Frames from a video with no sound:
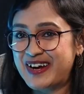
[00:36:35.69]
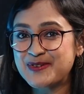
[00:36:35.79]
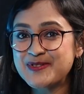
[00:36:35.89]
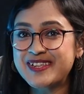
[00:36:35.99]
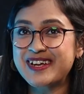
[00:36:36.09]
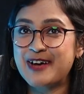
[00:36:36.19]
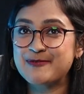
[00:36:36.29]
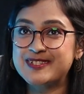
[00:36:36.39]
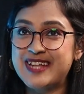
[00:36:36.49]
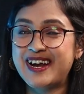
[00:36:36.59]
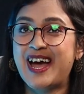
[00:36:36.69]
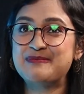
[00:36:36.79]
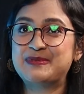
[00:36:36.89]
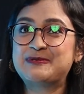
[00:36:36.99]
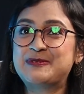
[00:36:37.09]
I don't think I was that
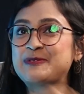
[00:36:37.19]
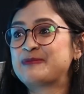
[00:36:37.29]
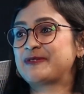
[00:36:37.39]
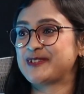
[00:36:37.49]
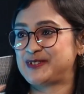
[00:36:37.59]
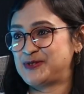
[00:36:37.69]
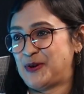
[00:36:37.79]
happy even with my first